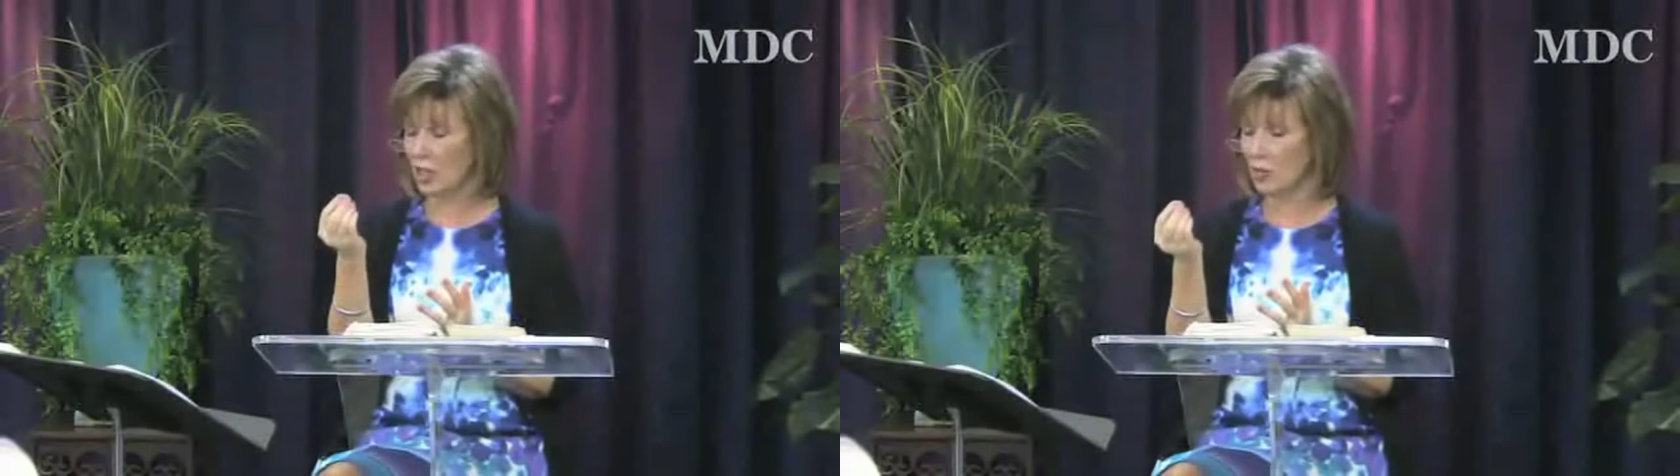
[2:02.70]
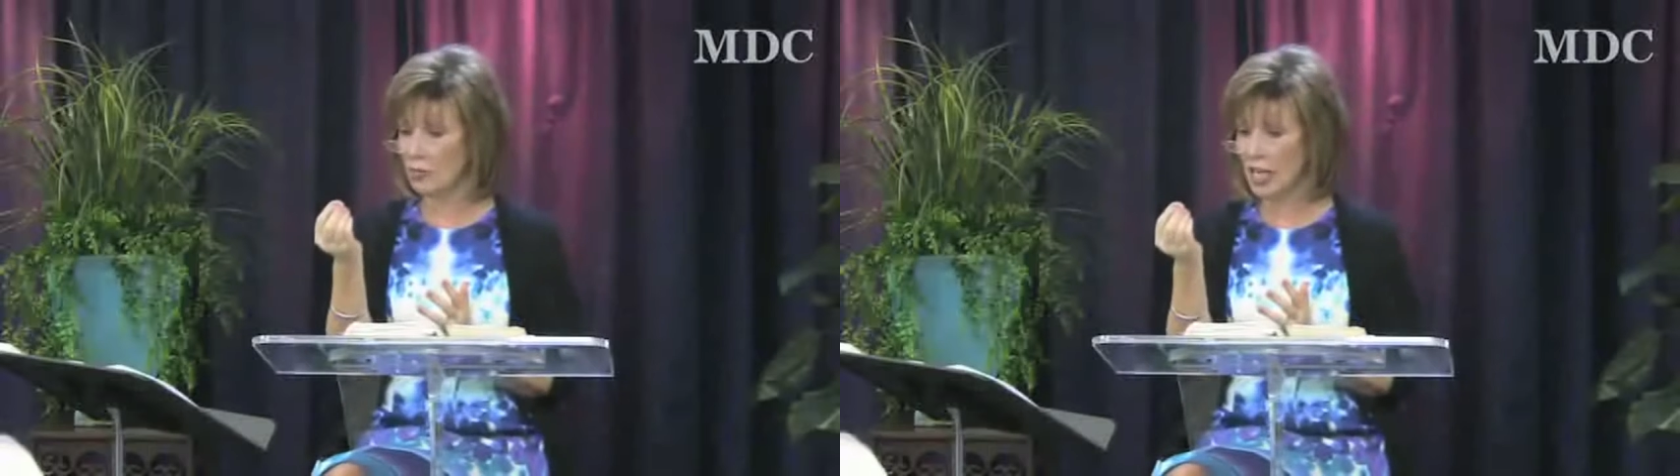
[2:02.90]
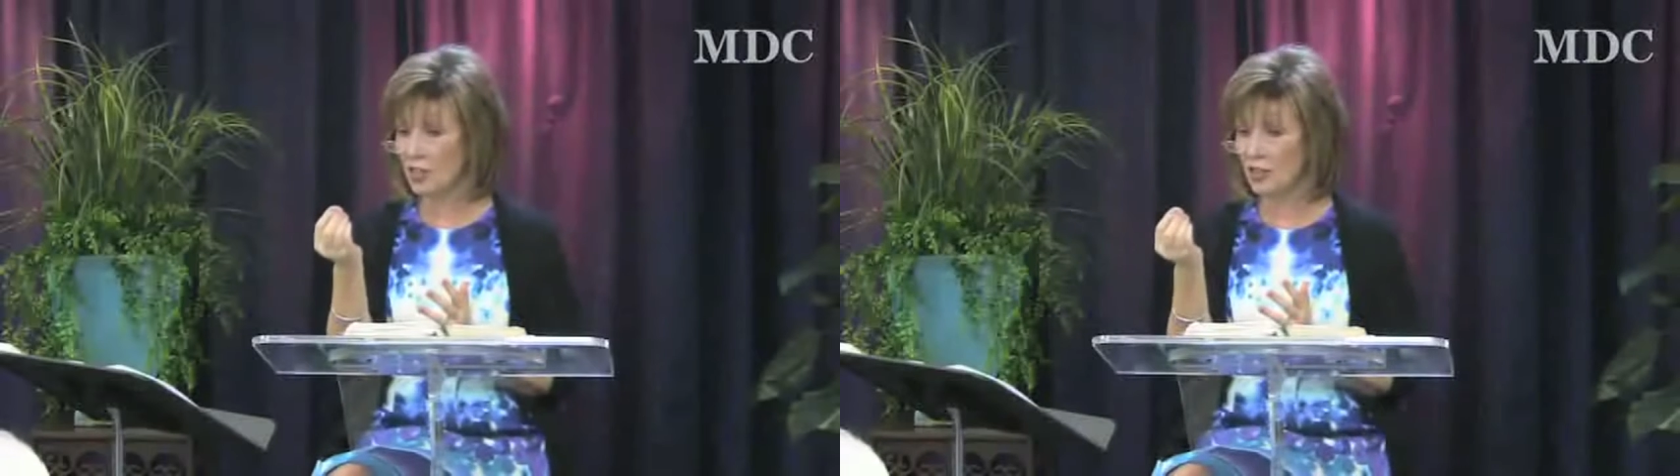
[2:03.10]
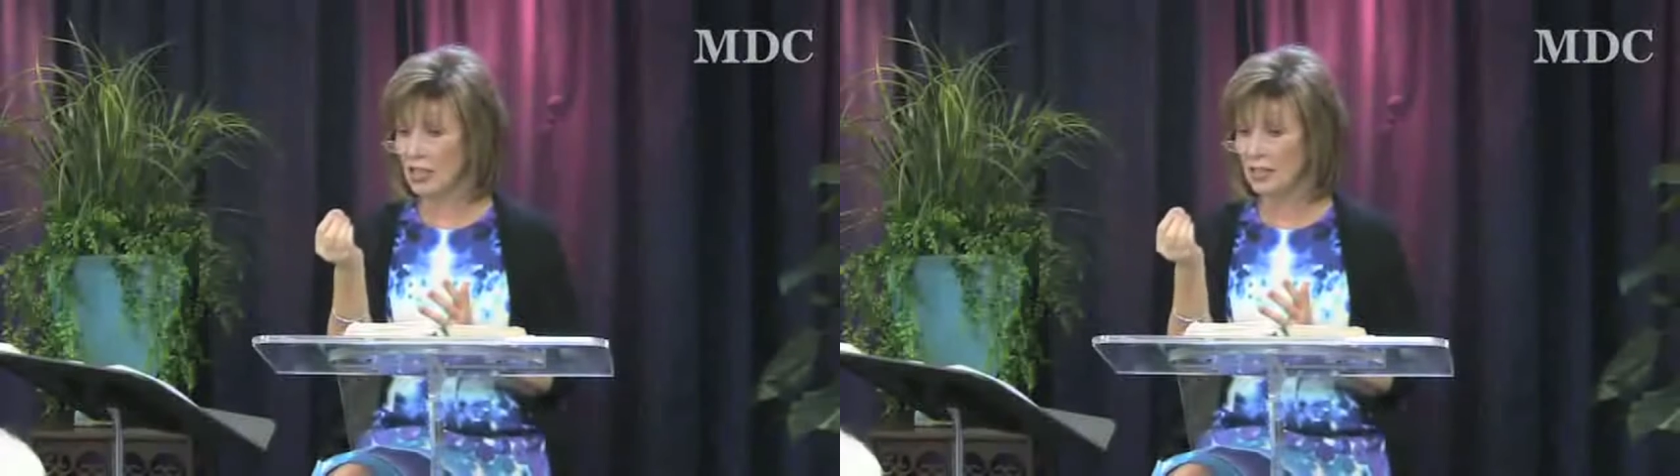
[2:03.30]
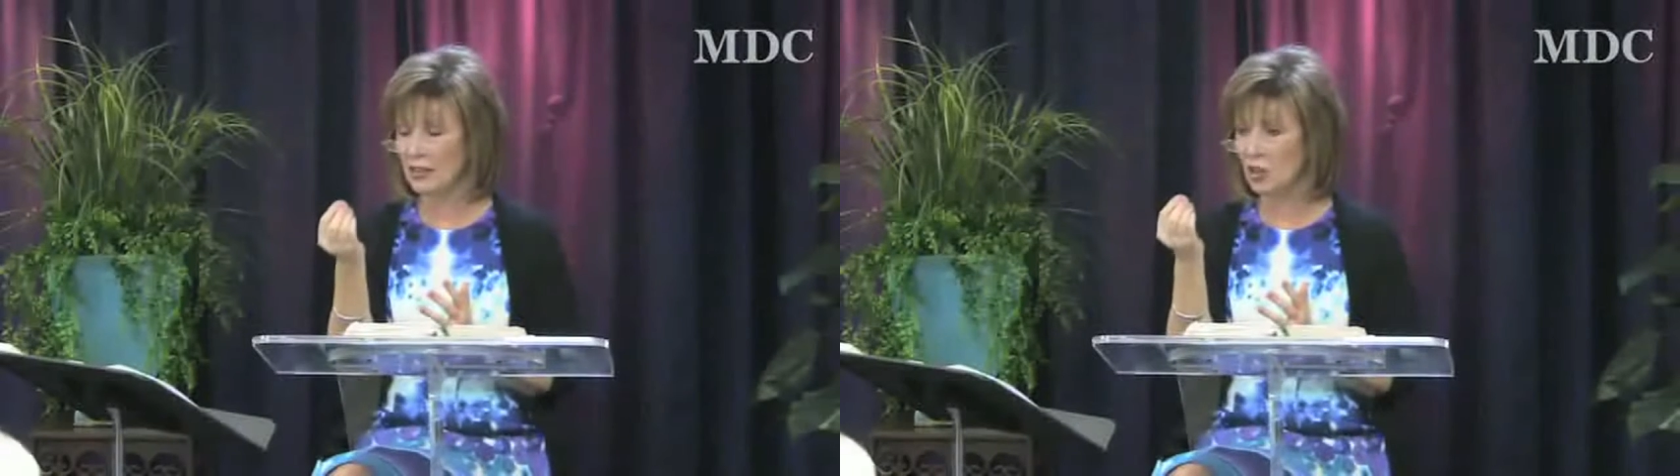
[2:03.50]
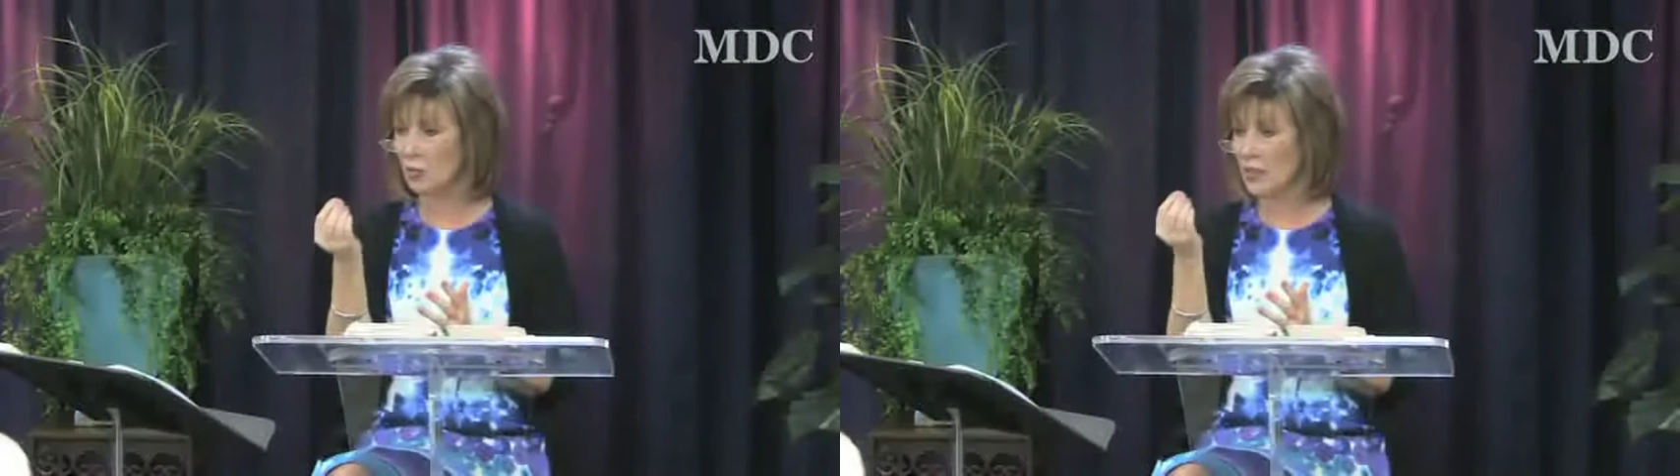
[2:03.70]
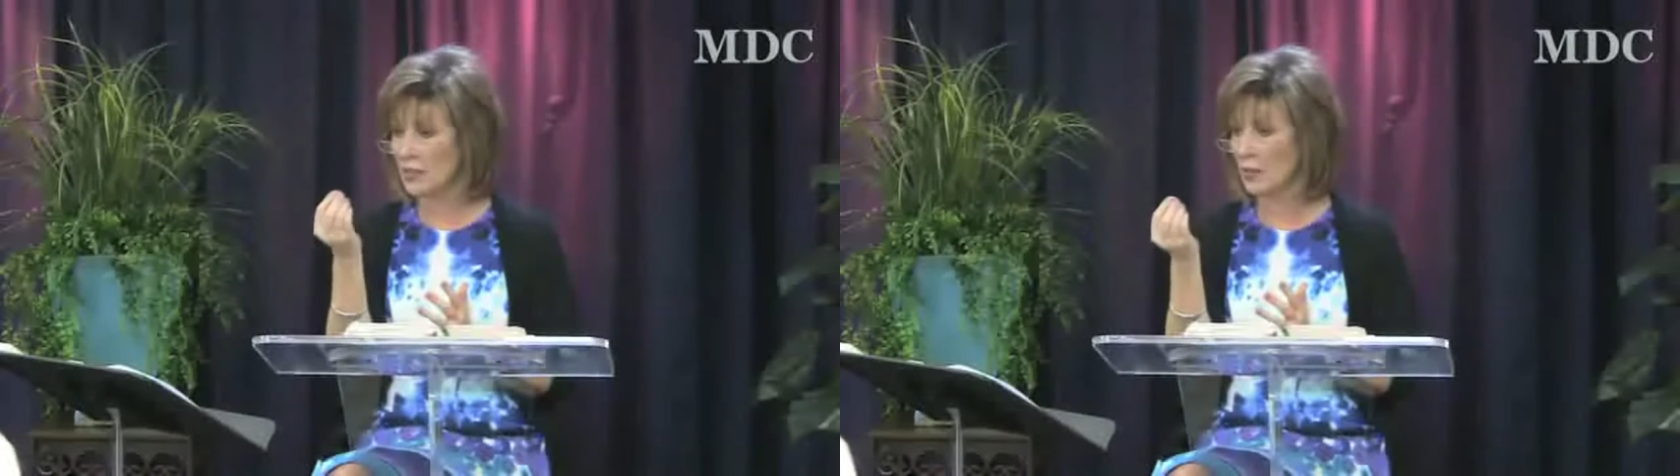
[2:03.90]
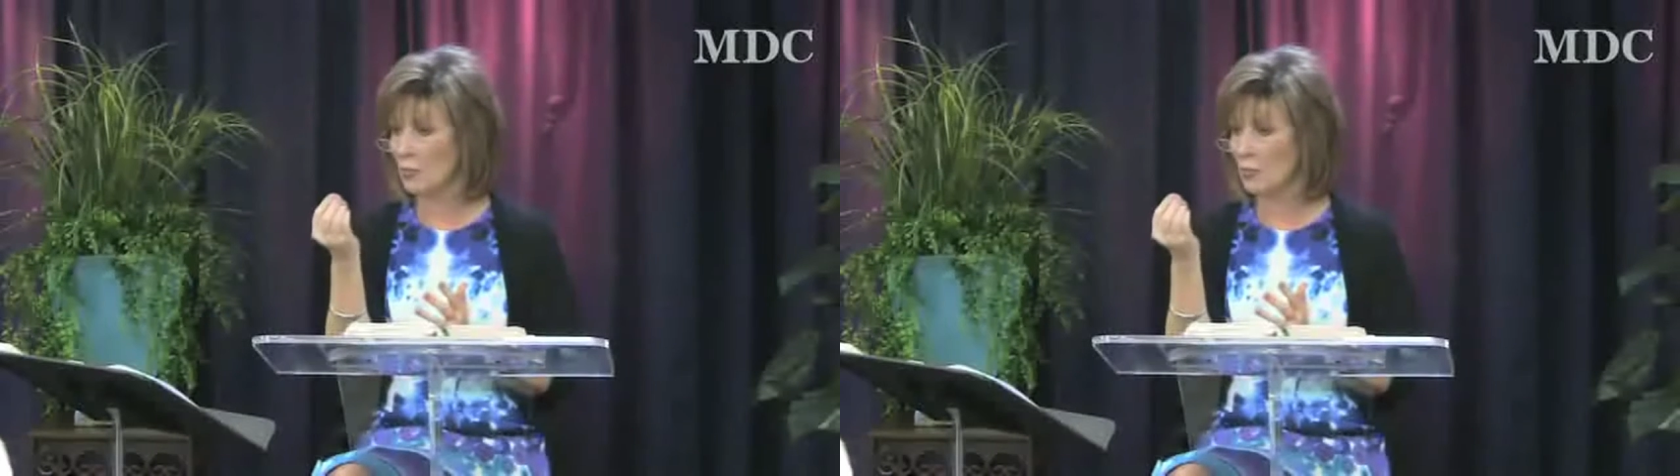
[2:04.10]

you imagine that there'll be some